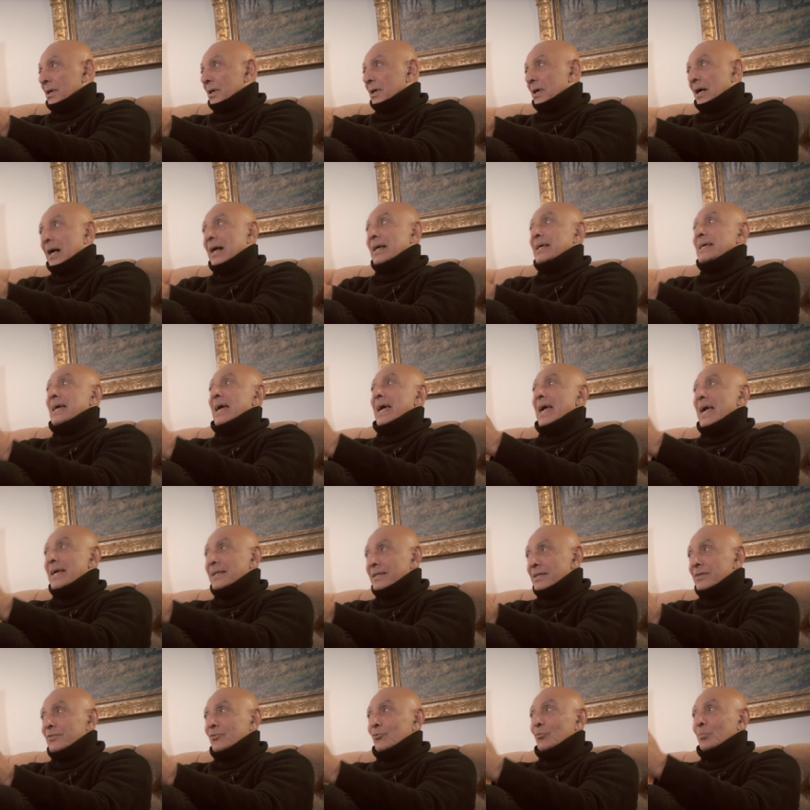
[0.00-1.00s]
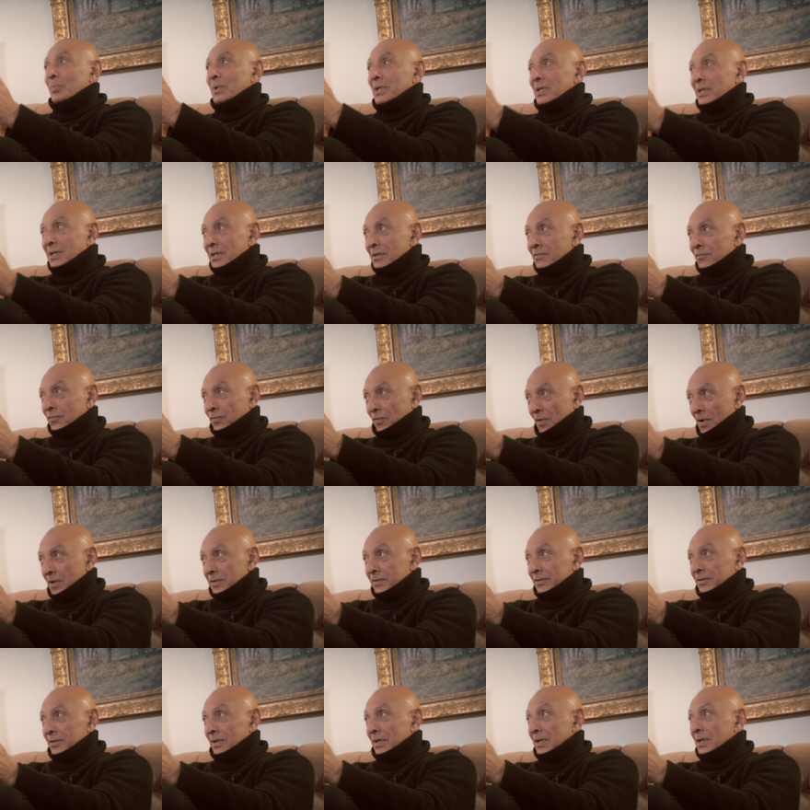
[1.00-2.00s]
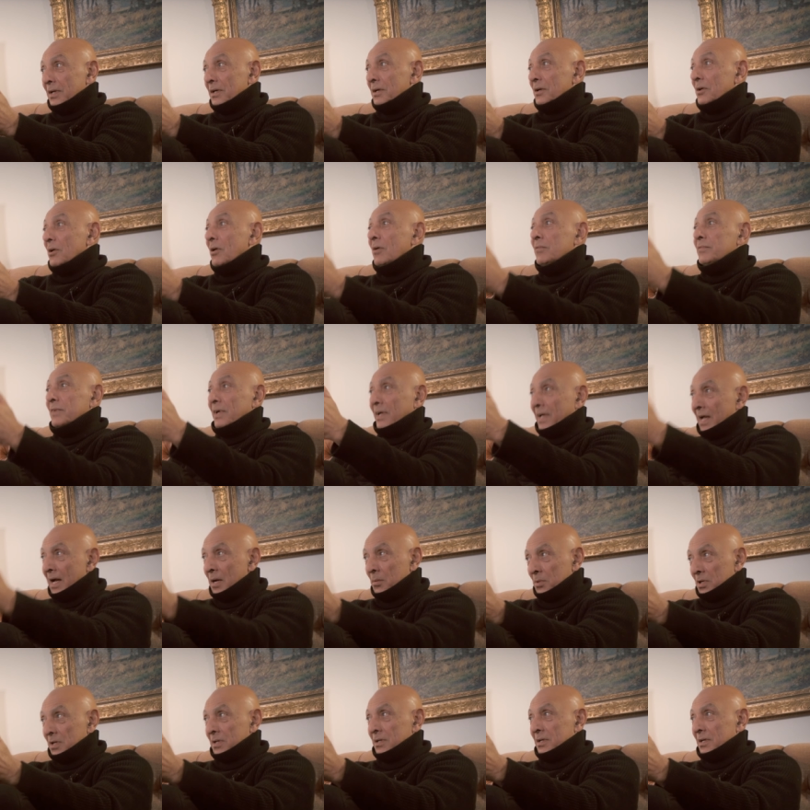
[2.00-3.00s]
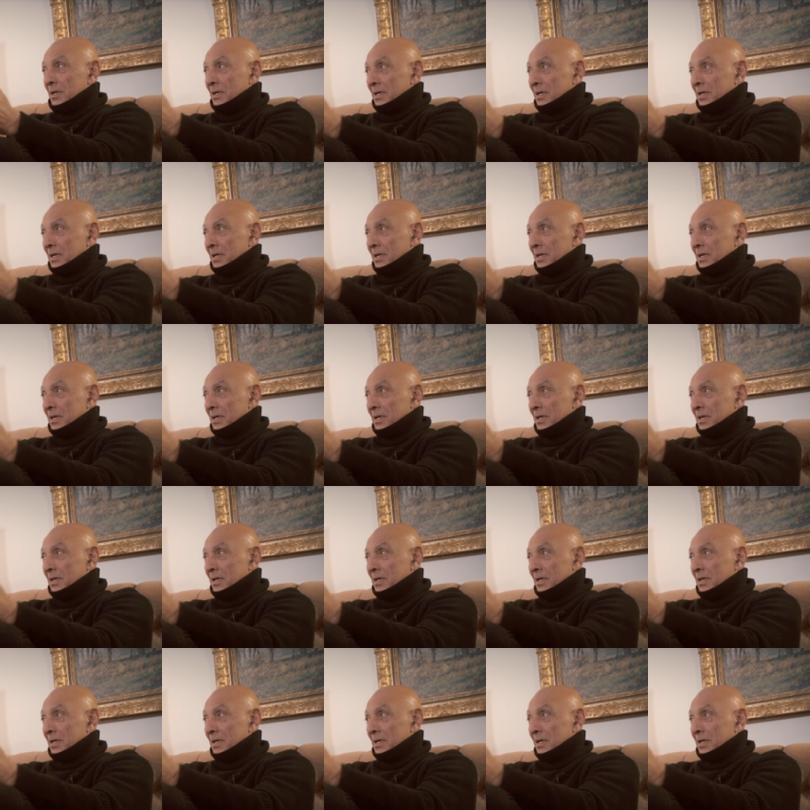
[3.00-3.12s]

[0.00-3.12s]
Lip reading: I hated to be in front of the camera.